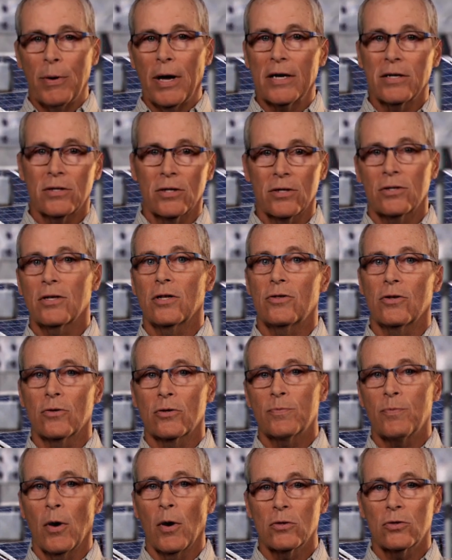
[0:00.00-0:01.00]
basis that
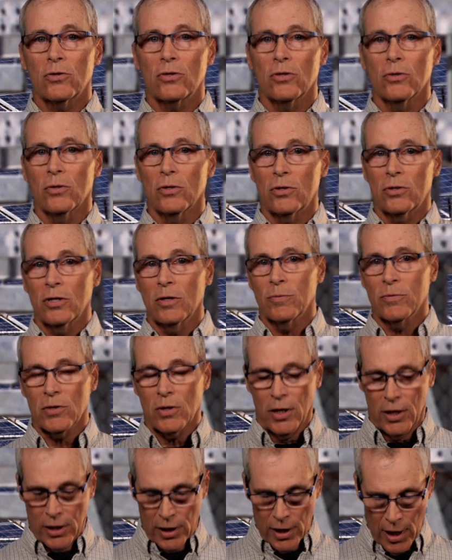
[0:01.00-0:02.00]
they're supposed to. It
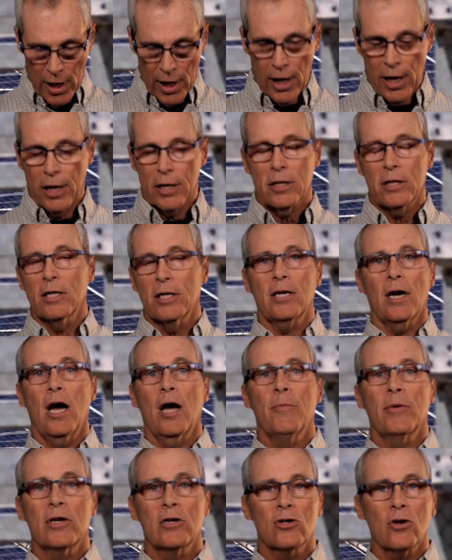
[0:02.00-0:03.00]
seems like the
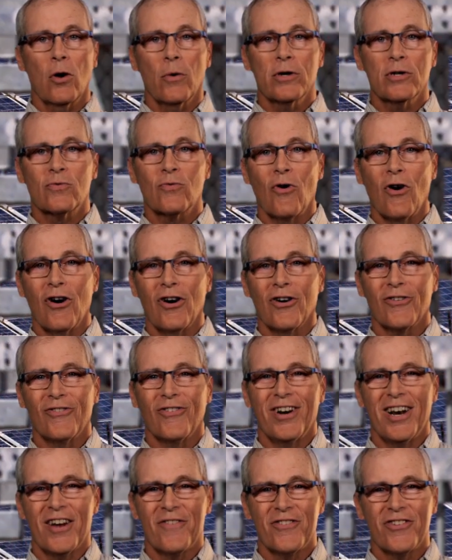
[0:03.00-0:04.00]
timing is always wrong
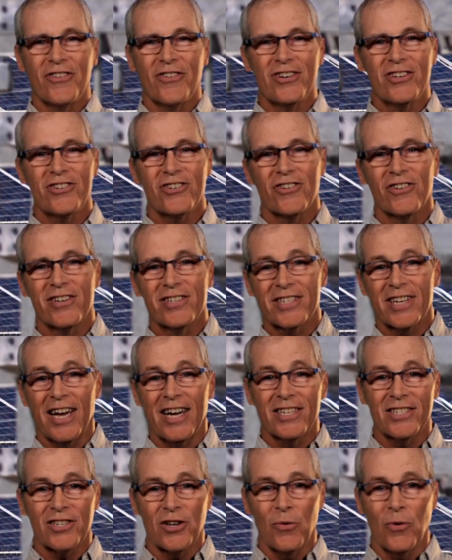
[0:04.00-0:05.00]
whenever your insurance
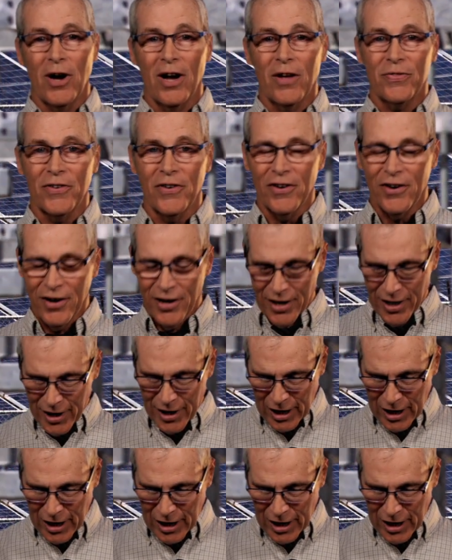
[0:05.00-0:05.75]
guys go out there.